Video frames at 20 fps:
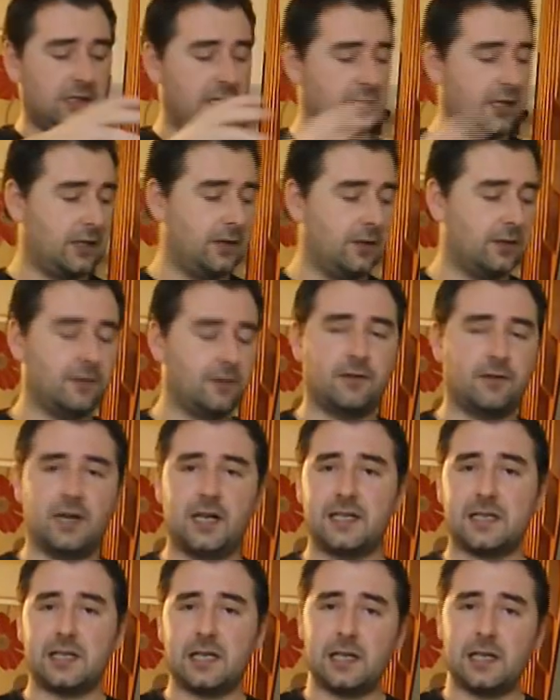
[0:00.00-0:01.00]
going to cook the
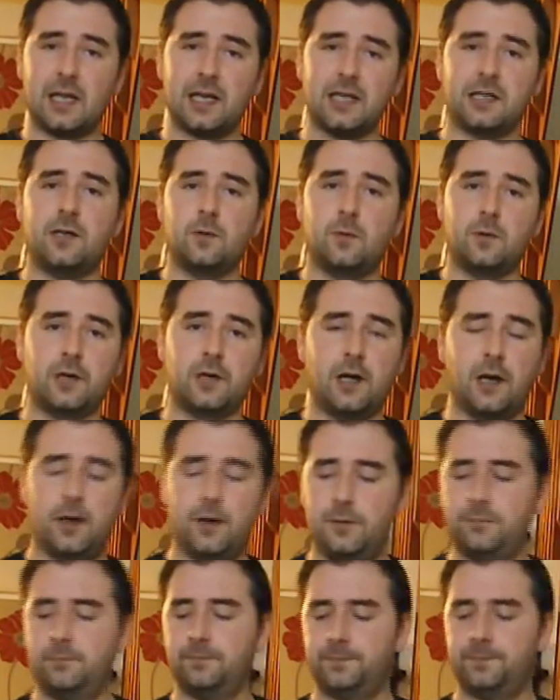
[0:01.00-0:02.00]
rice like you would at
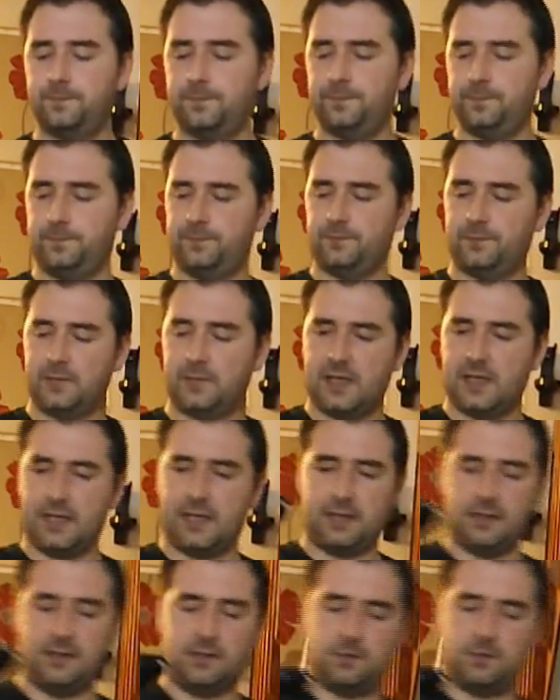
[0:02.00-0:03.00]
home. Add
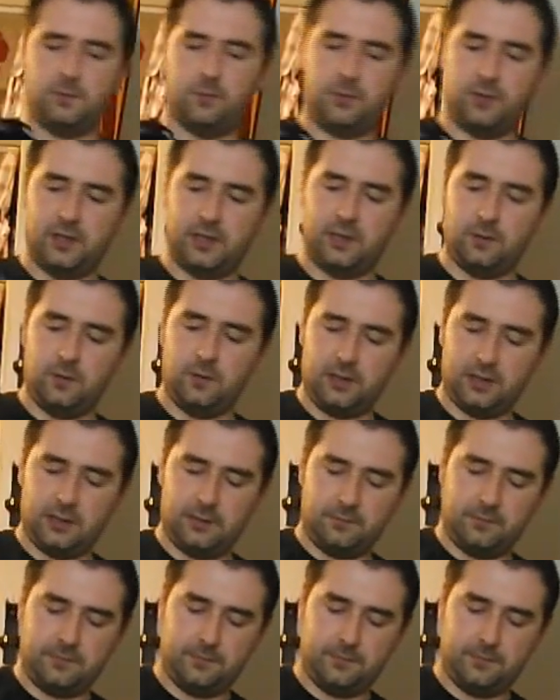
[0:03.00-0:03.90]
in some boiling water.